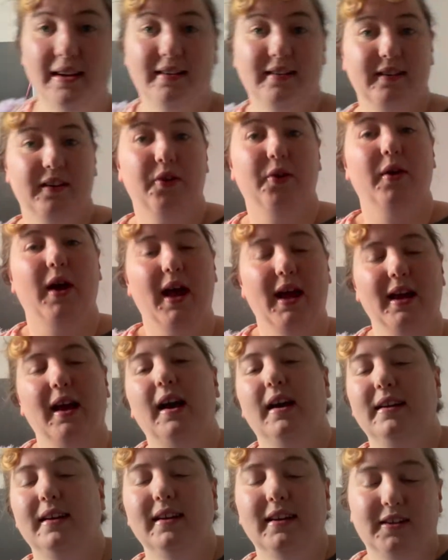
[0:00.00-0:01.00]
So I
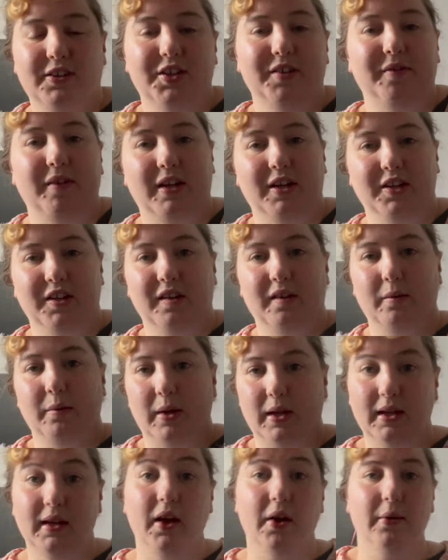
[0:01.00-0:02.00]
did actually finish this a while
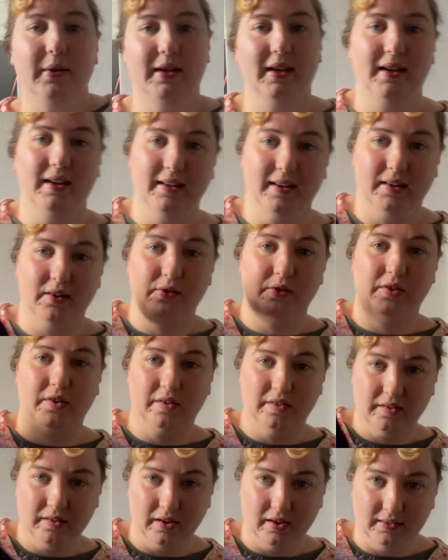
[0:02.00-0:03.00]
ago, and then I did also
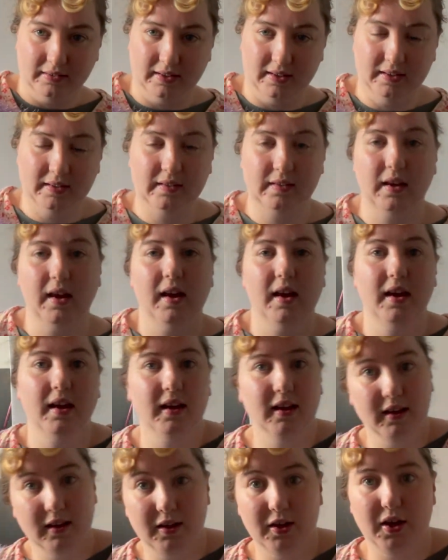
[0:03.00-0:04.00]
start this
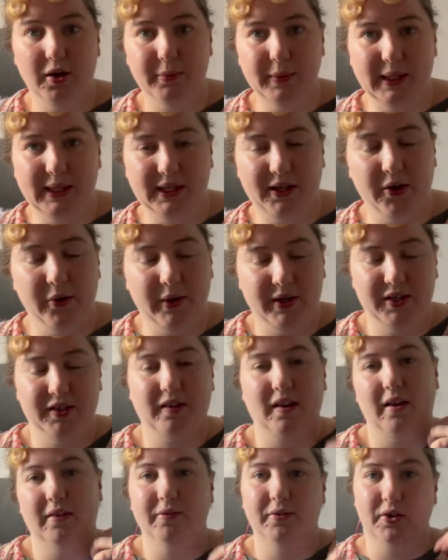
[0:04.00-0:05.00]
a while ago. I just
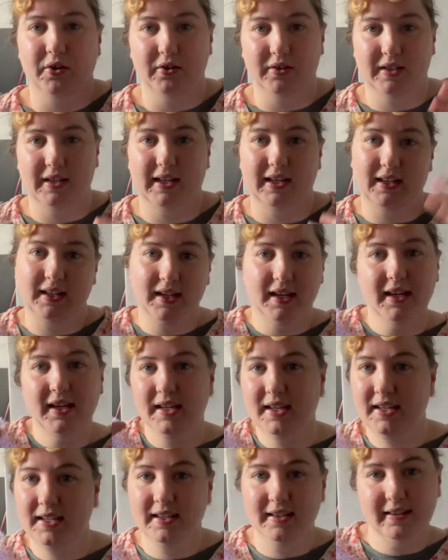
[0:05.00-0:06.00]
kind of forgot to like
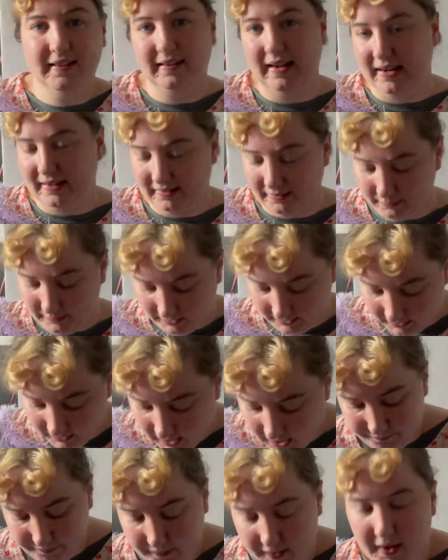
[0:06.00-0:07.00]
say something.
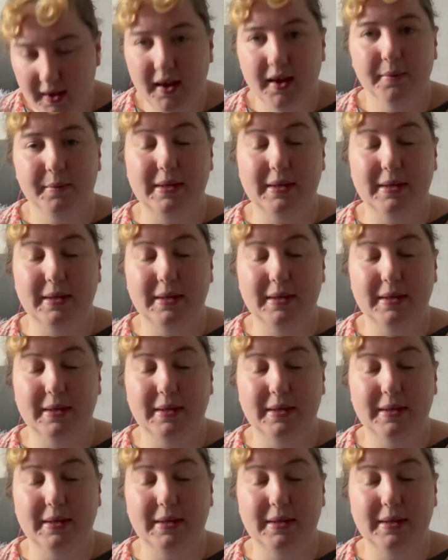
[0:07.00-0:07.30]
But